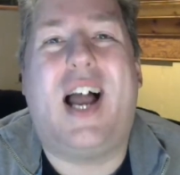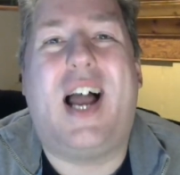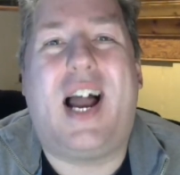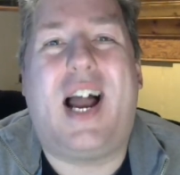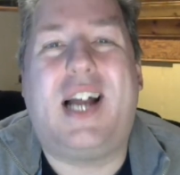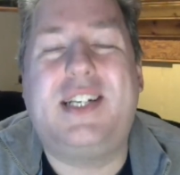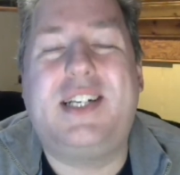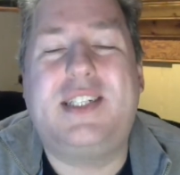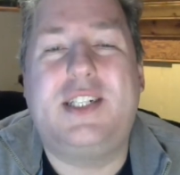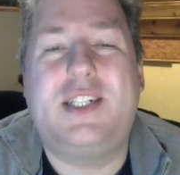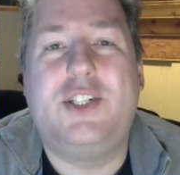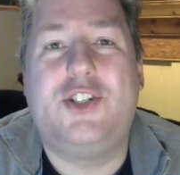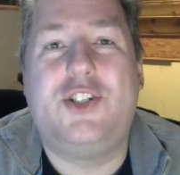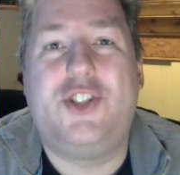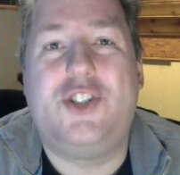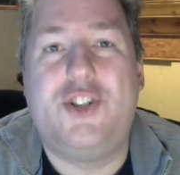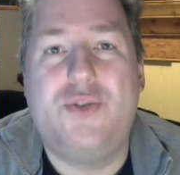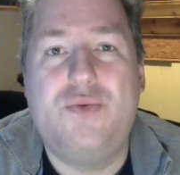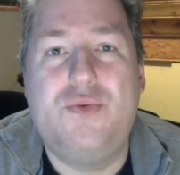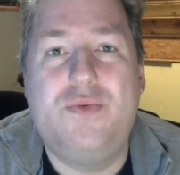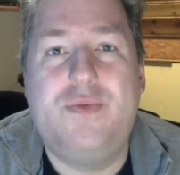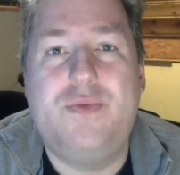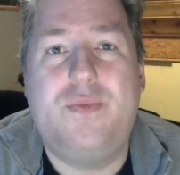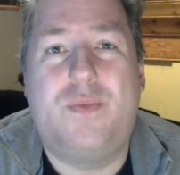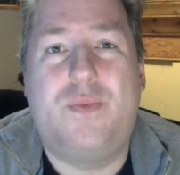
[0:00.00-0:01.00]
And in
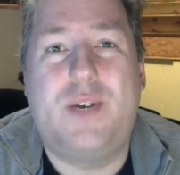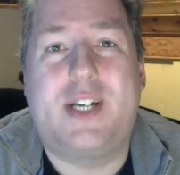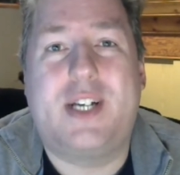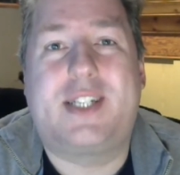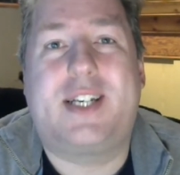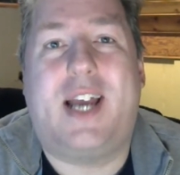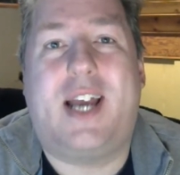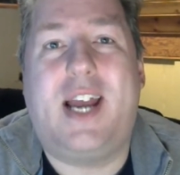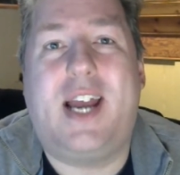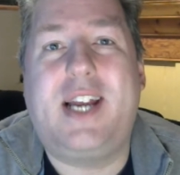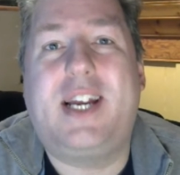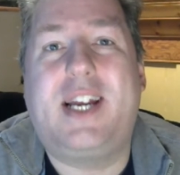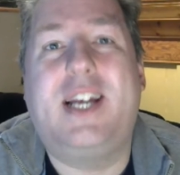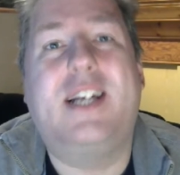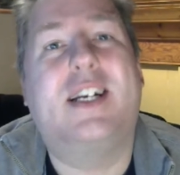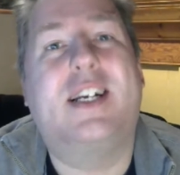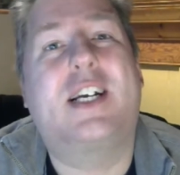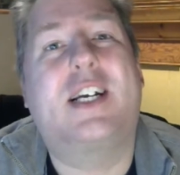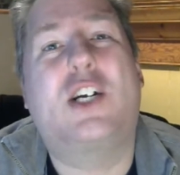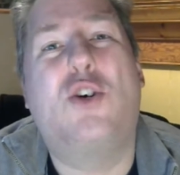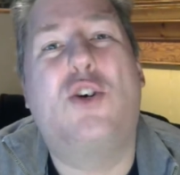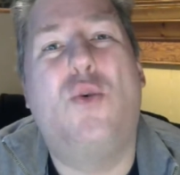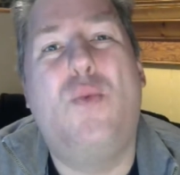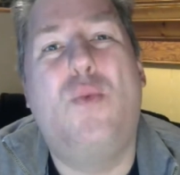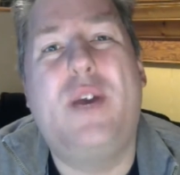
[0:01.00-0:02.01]
June, we're taking
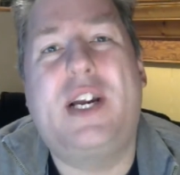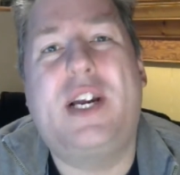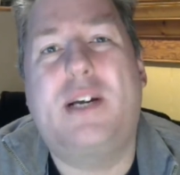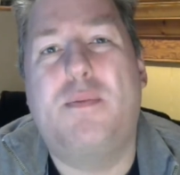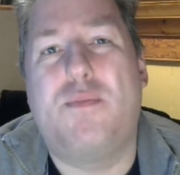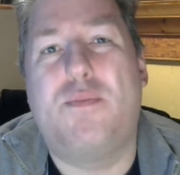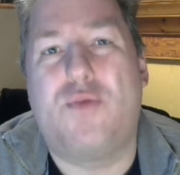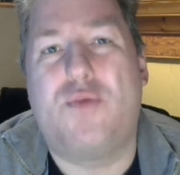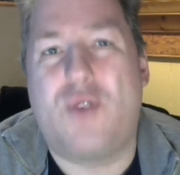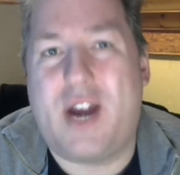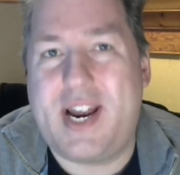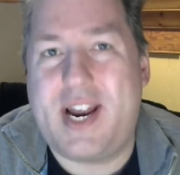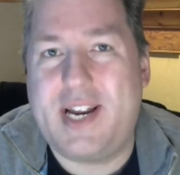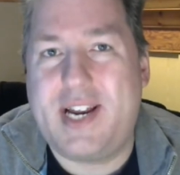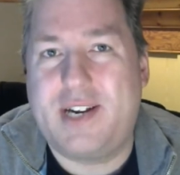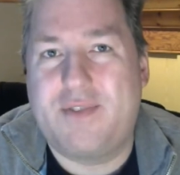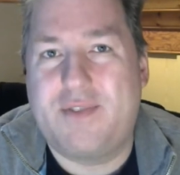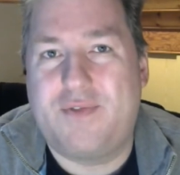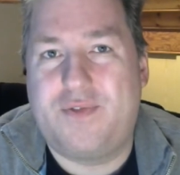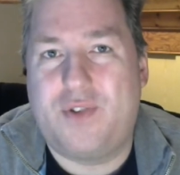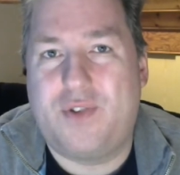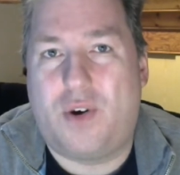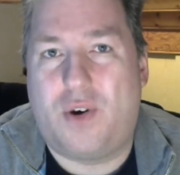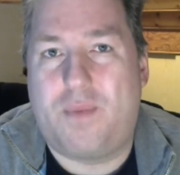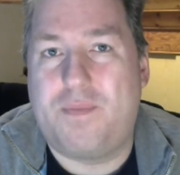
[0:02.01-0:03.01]
a quick break
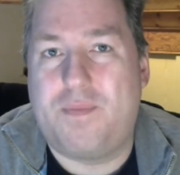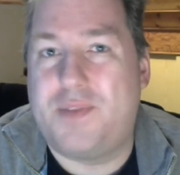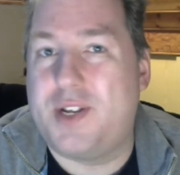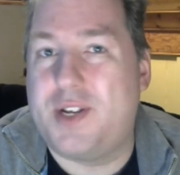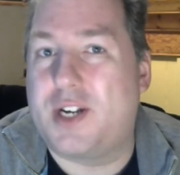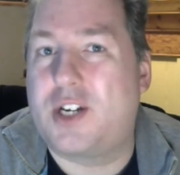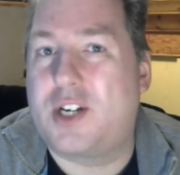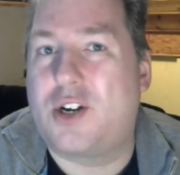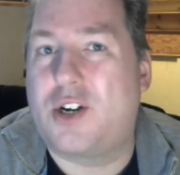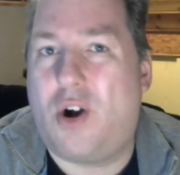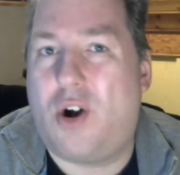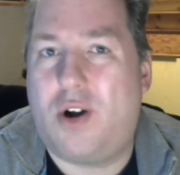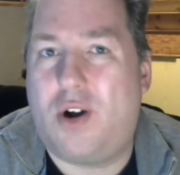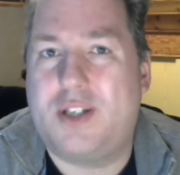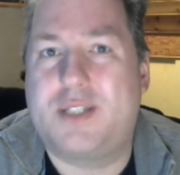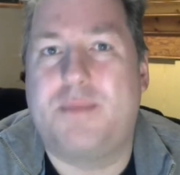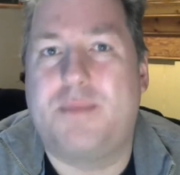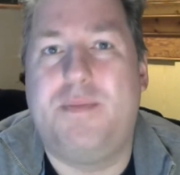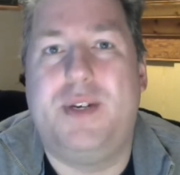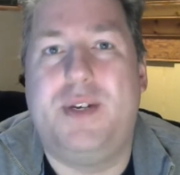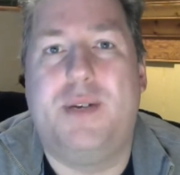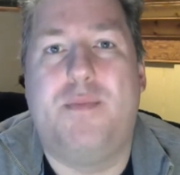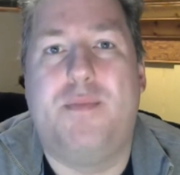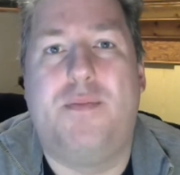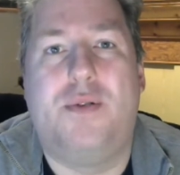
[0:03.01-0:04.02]
from the
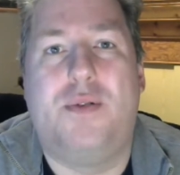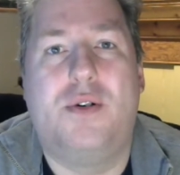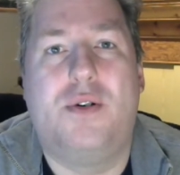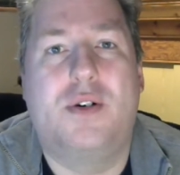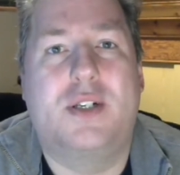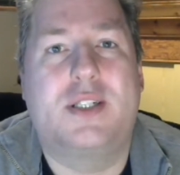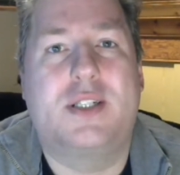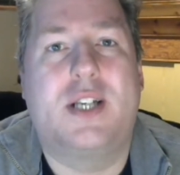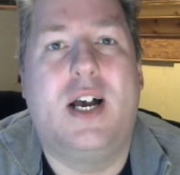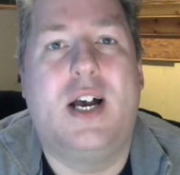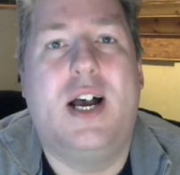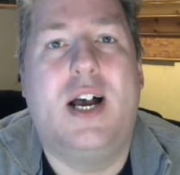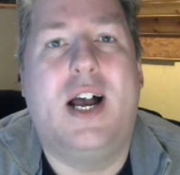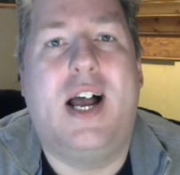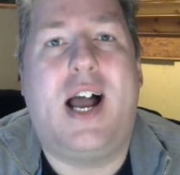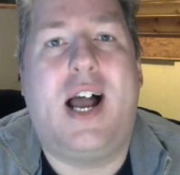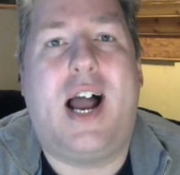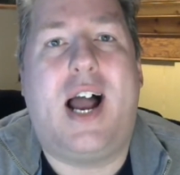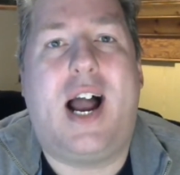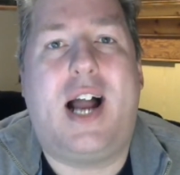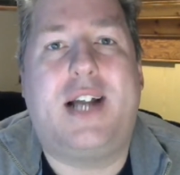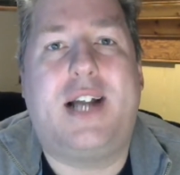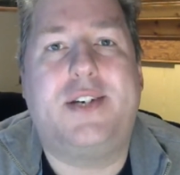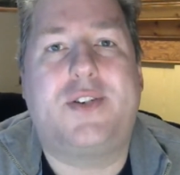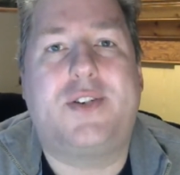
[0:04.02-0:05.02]
Cosmere books
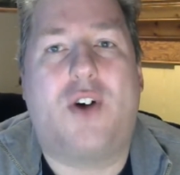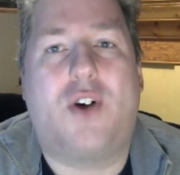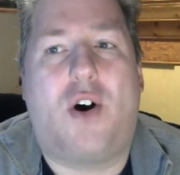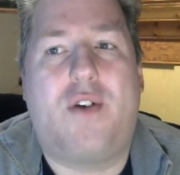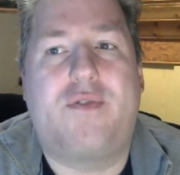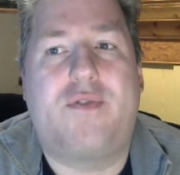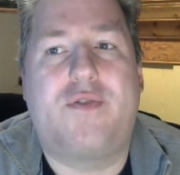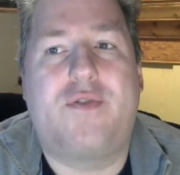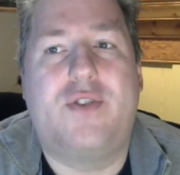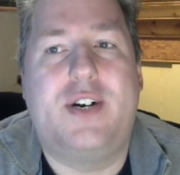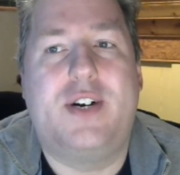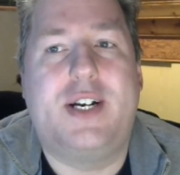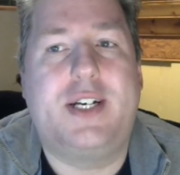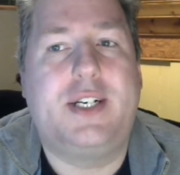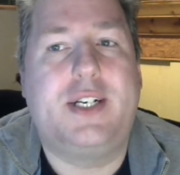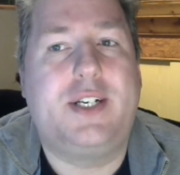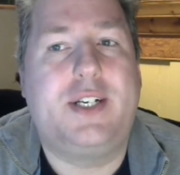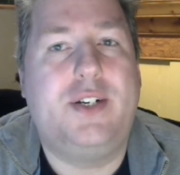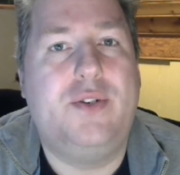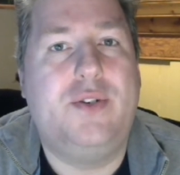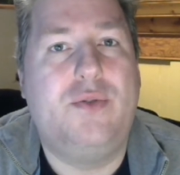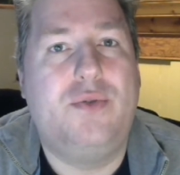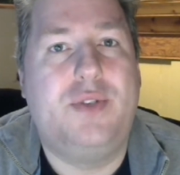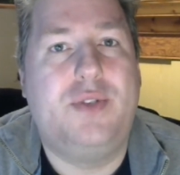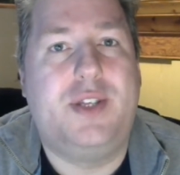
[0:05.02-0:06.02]
and offering
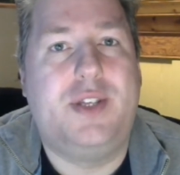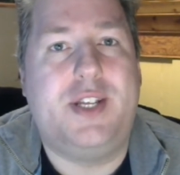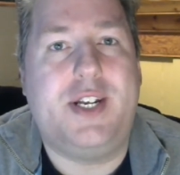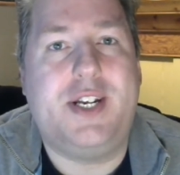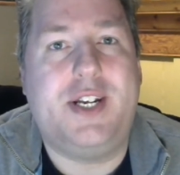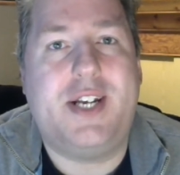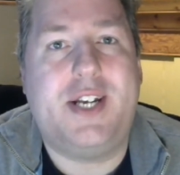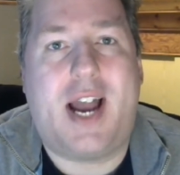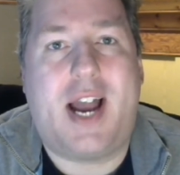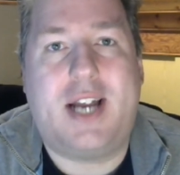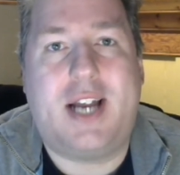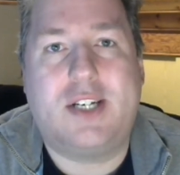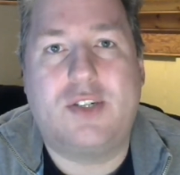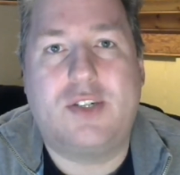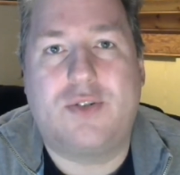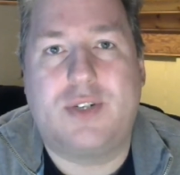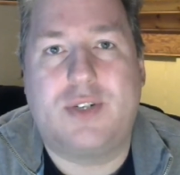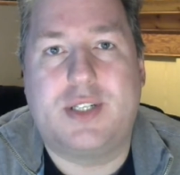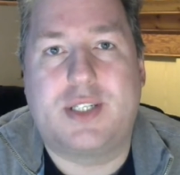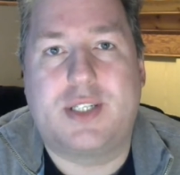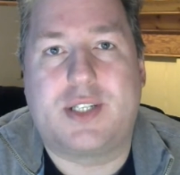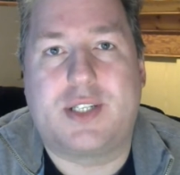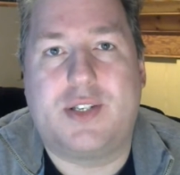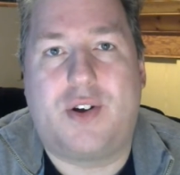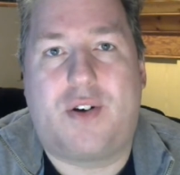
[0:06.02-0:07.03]
you the
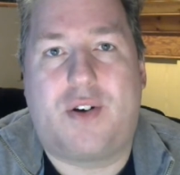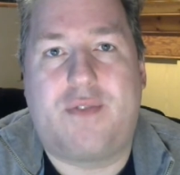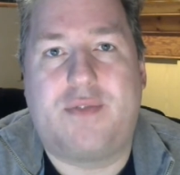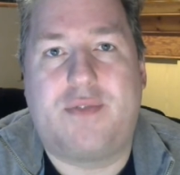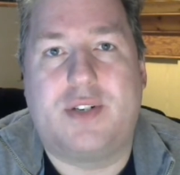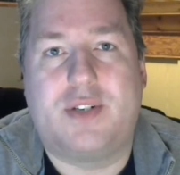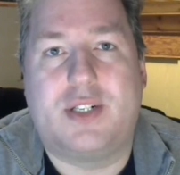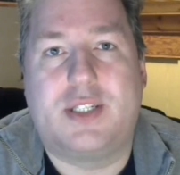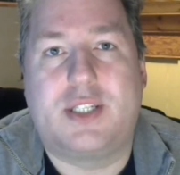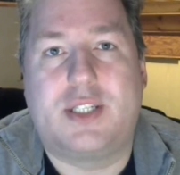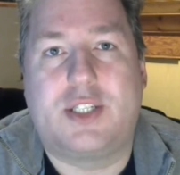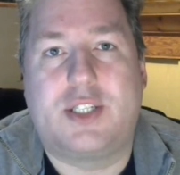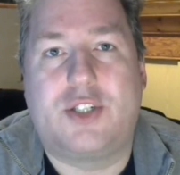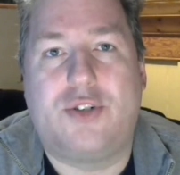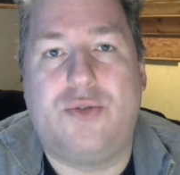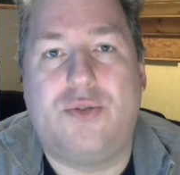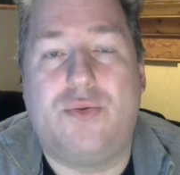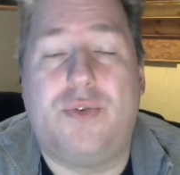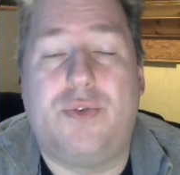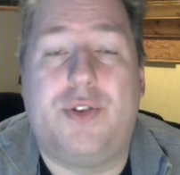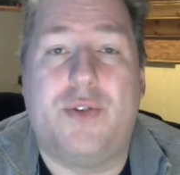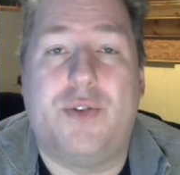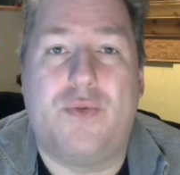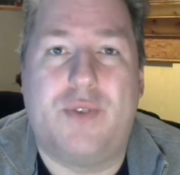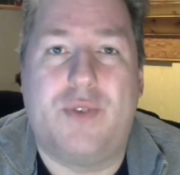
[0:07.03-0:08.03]
entrance novels
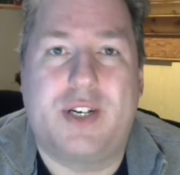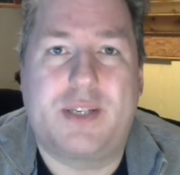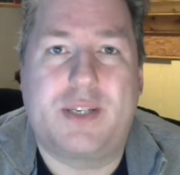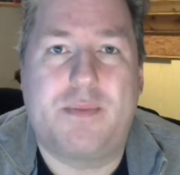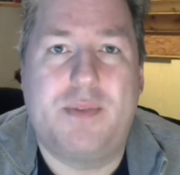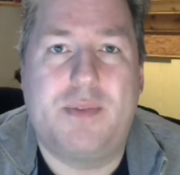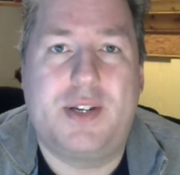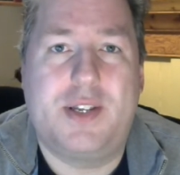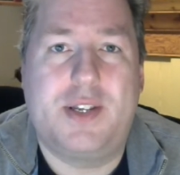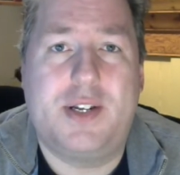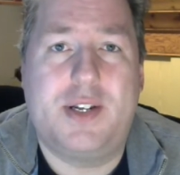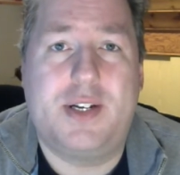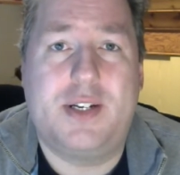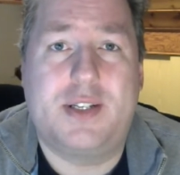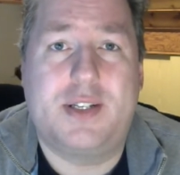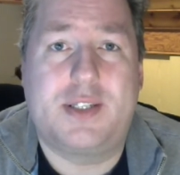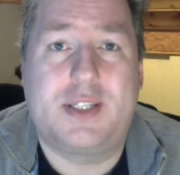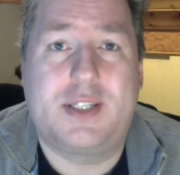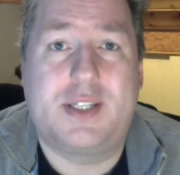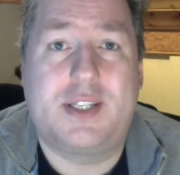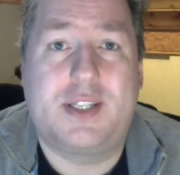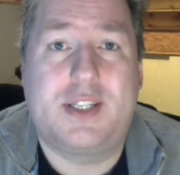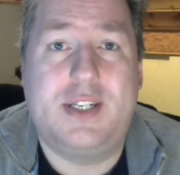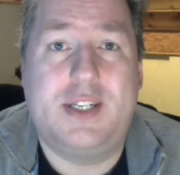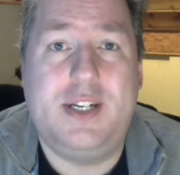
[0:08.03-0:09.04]
to the Rithmatist
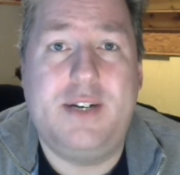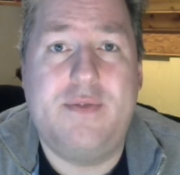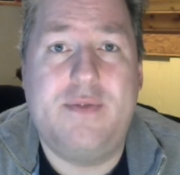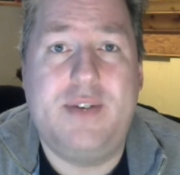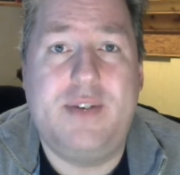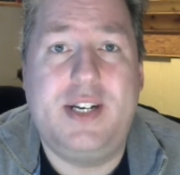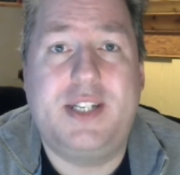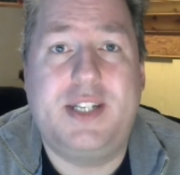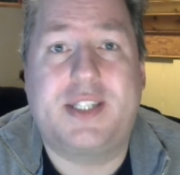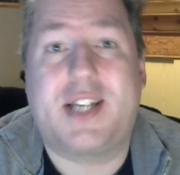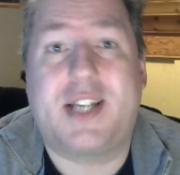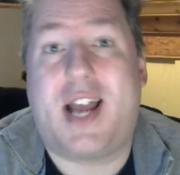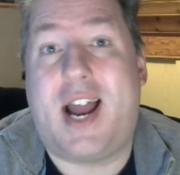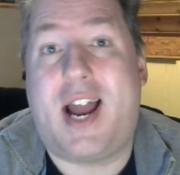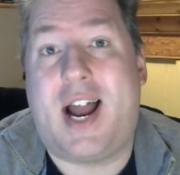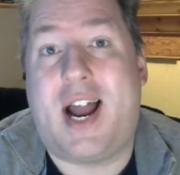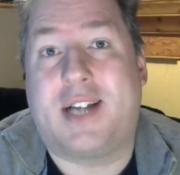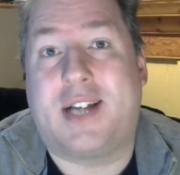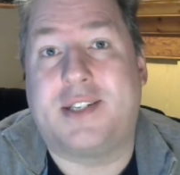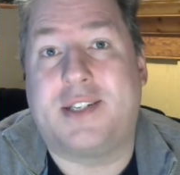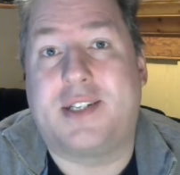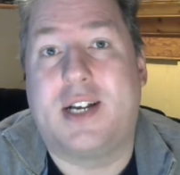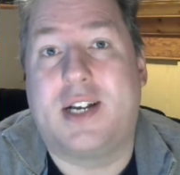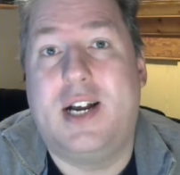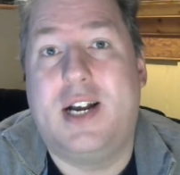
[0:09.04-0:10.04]
series
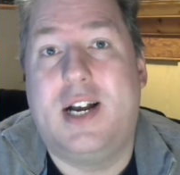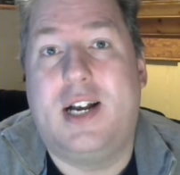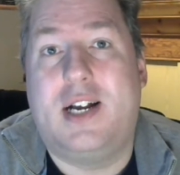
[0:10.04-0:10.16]
and